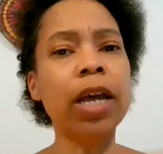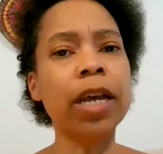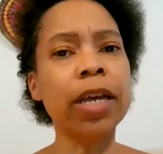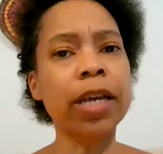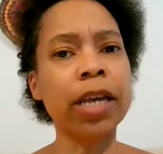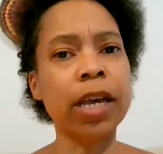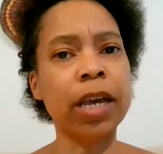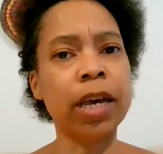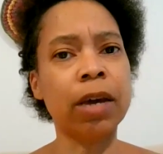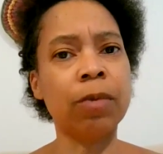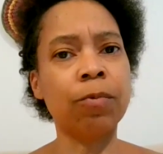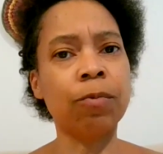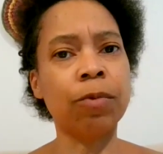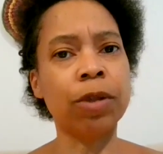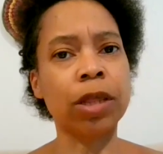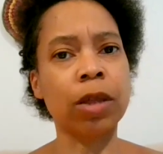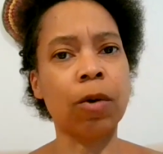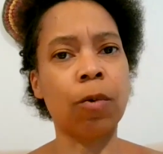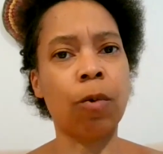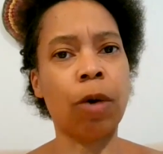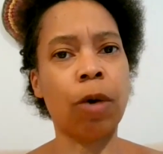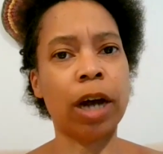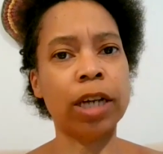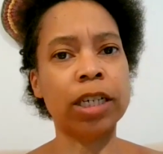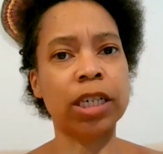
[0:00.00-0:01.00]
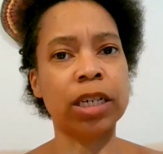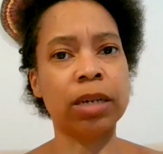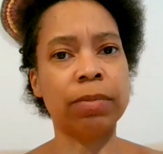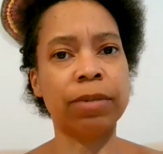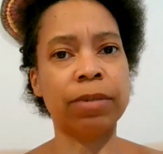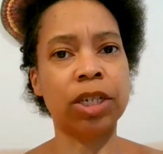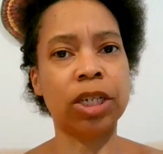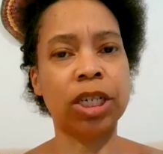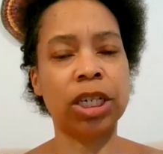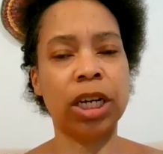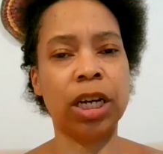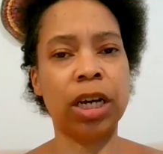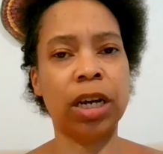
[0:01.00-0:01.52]
Again, with the washing
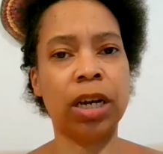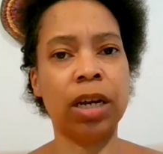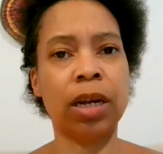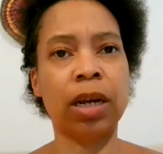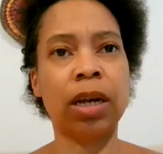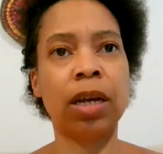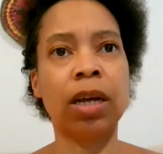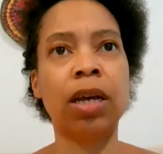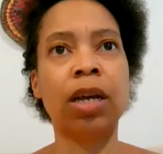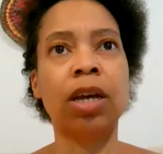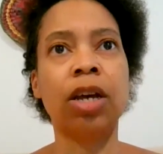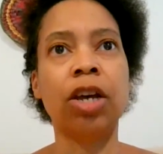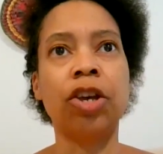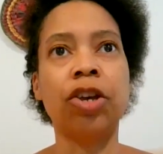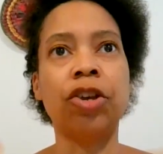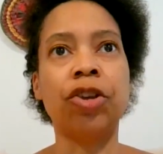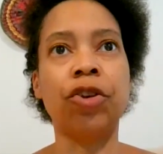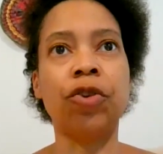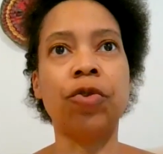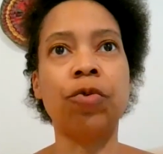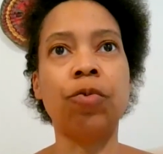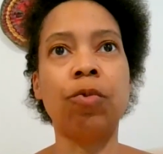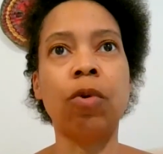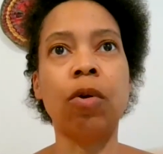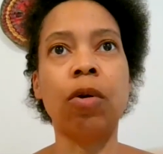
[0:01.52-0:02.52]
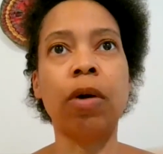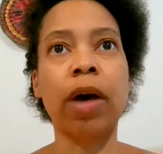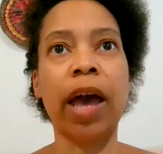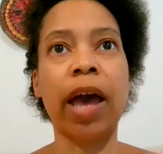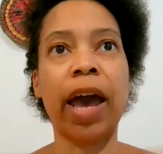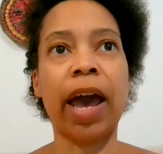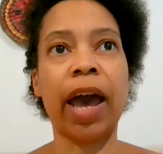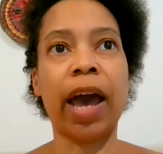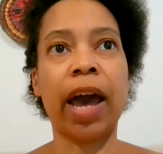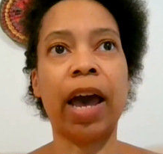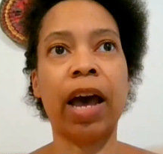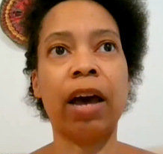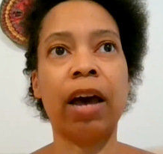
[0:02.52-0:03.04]
machine, you will
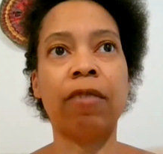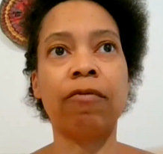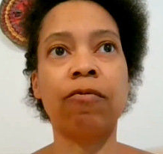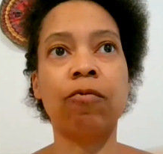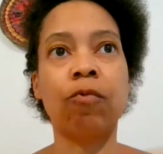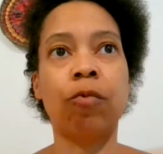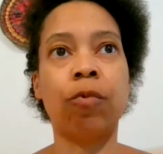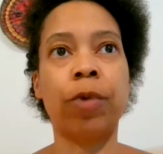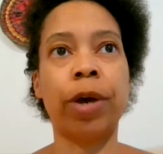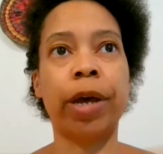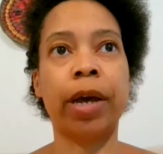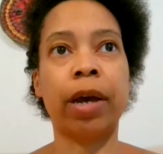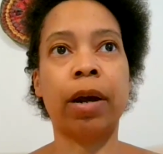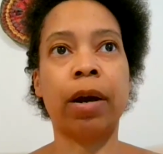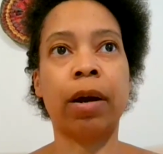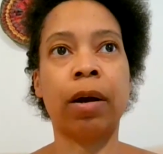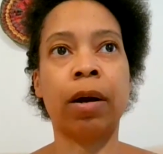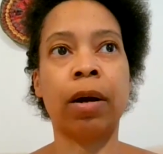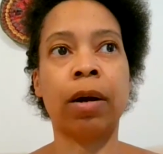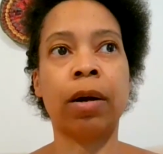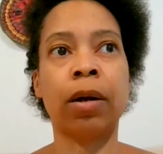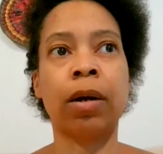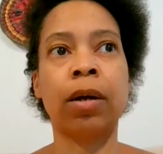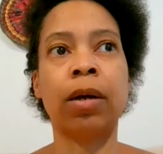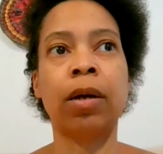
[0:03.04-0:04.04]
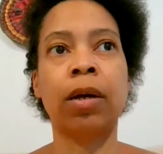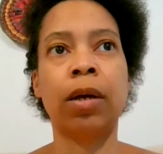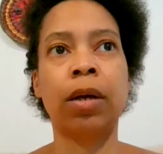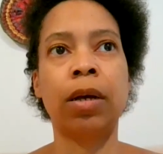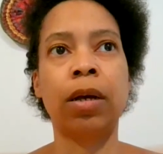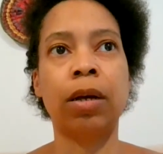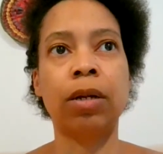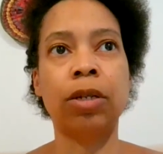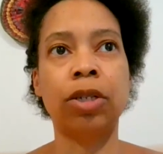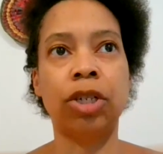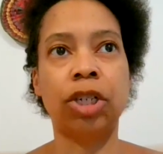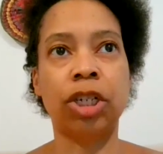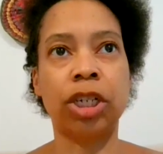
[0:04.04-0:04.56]
have where
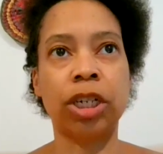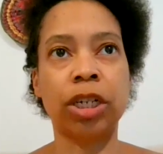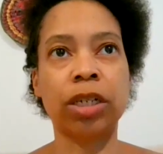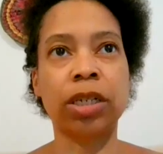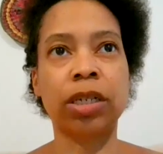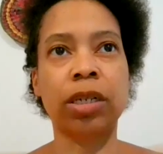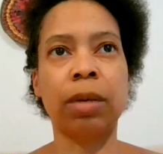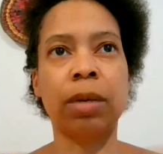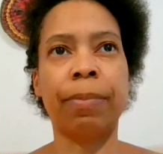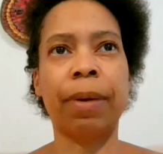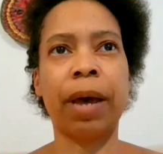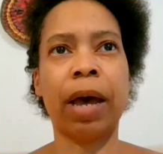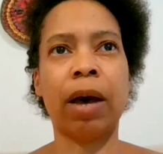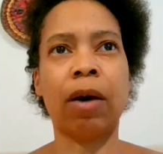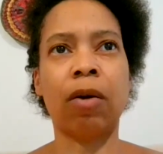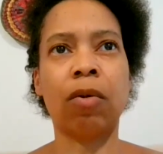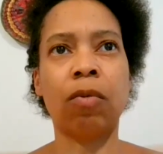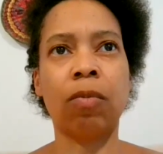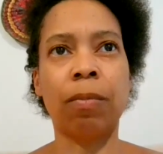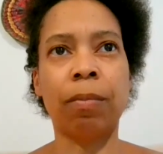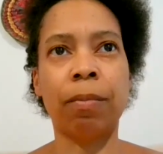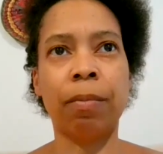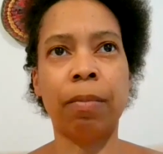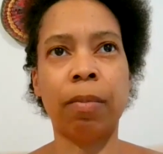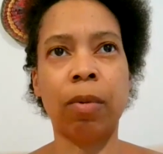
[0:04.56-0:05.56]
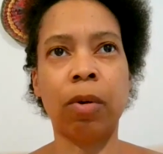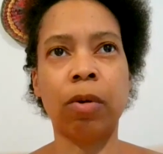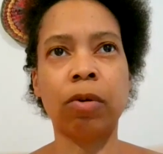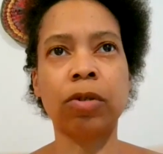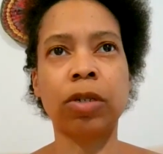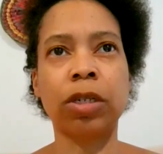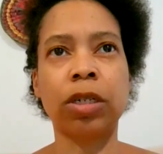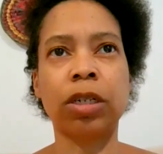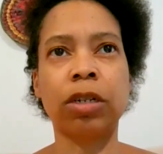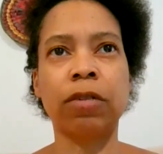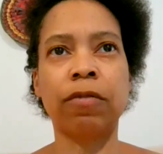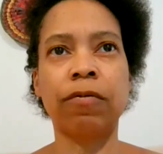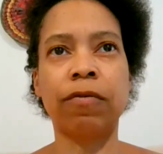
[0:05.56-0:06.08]
just about
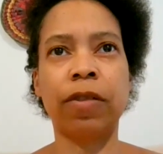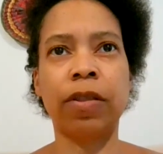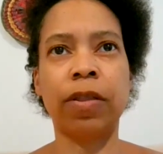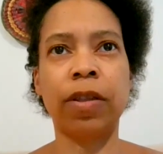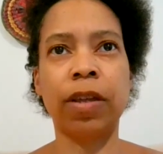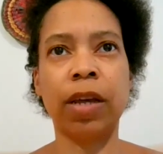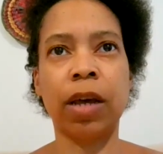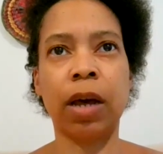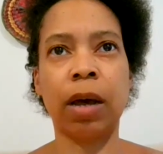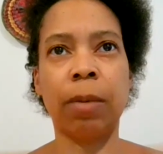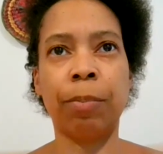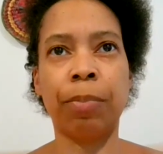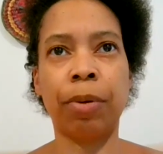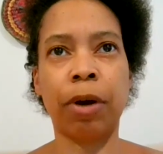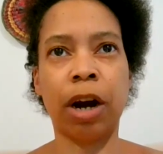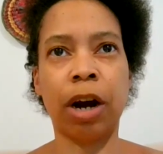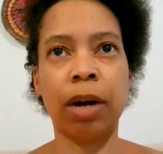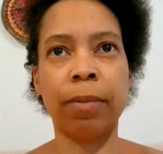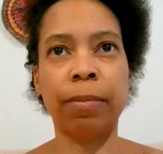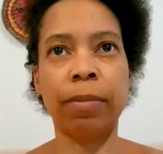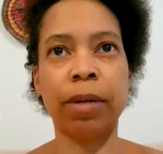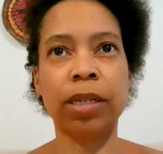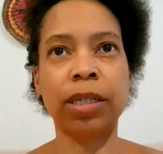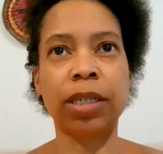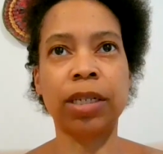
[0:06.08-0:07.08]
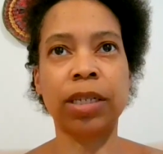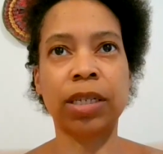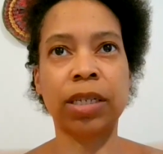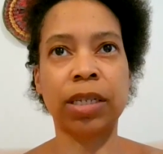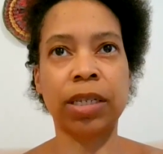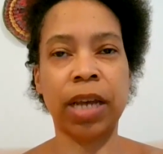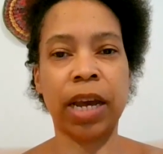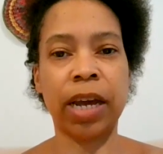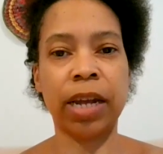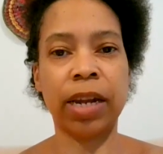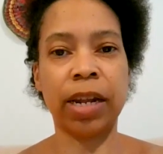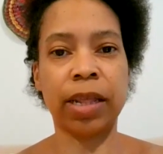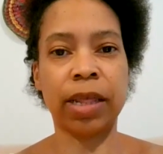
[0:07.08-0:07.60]
most of the apartments
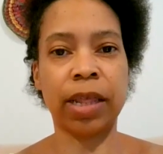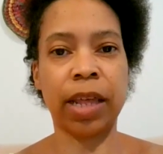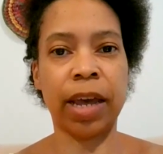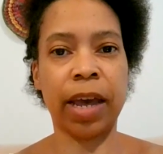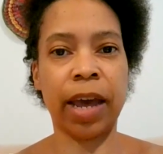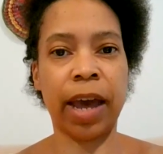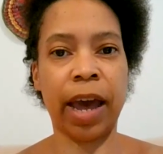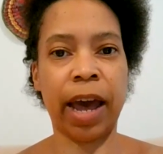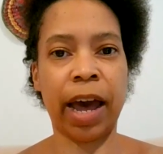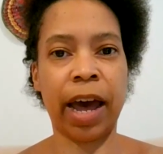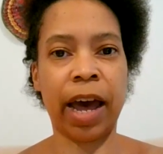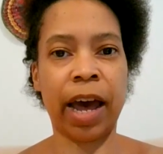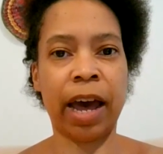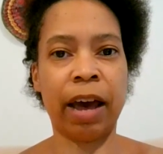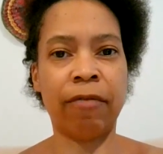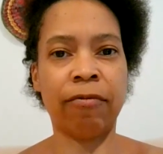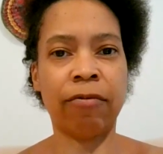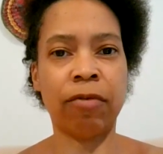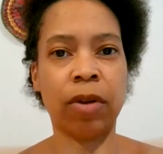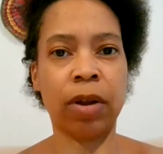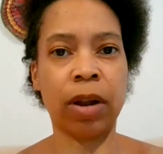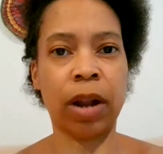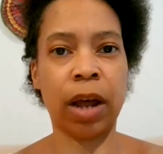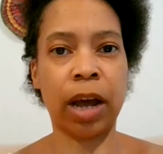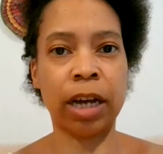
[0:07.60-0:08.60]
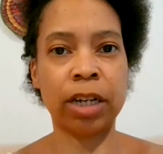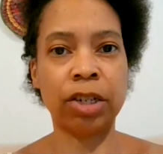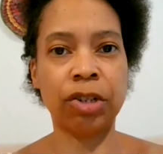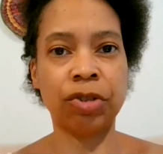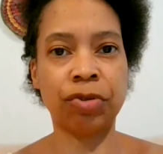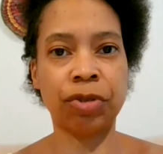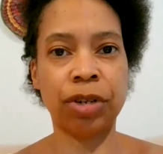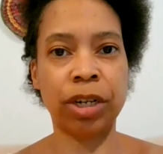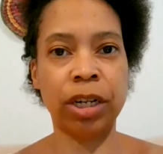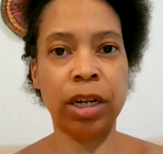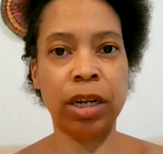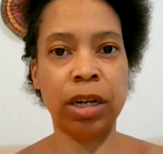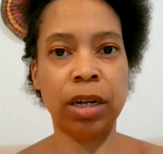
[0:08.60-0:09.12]
say that they have
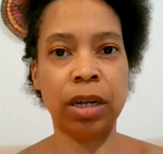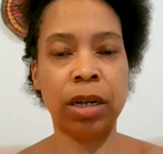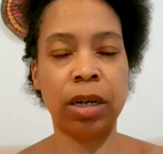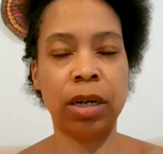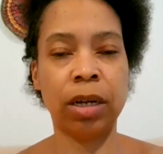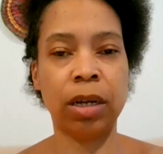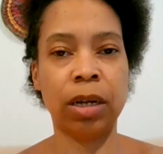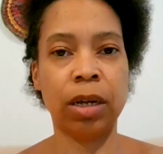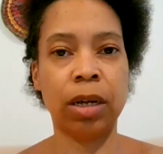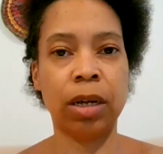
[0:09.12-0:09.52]
laundry